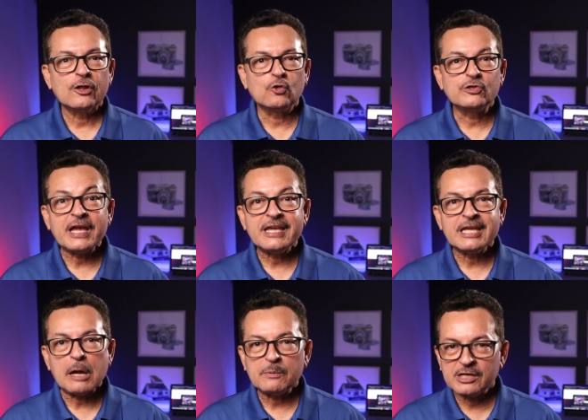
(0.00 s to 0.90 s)
Today
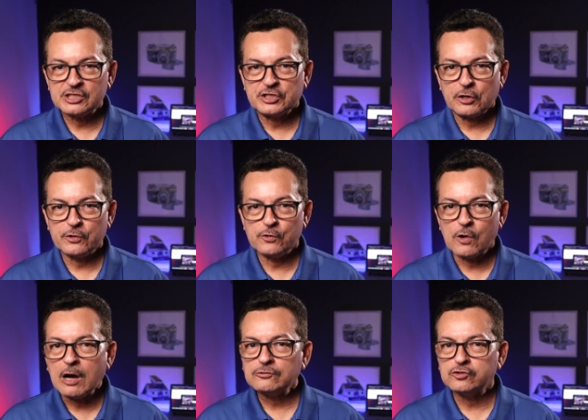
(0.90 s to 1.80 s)
I'm gonna show you
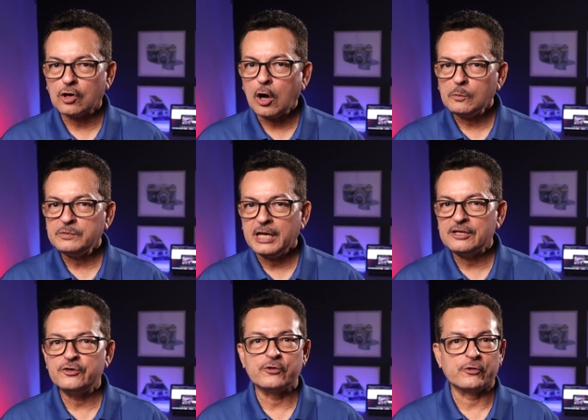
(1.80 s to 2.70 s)
how to
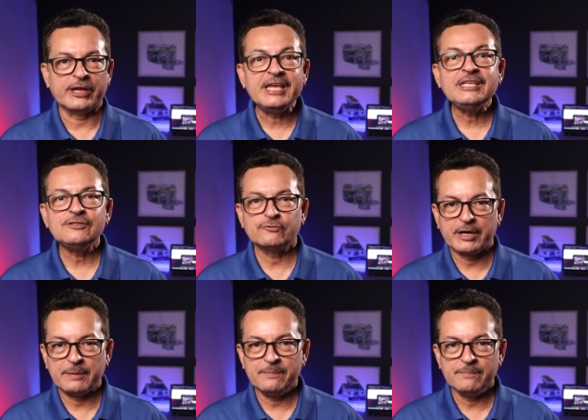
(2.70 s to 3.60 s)
update your
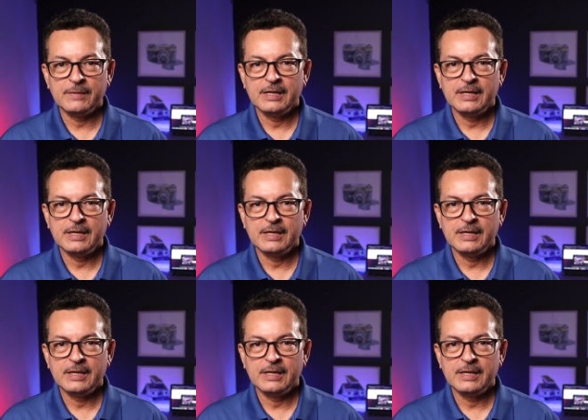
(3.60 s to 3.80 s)
InStream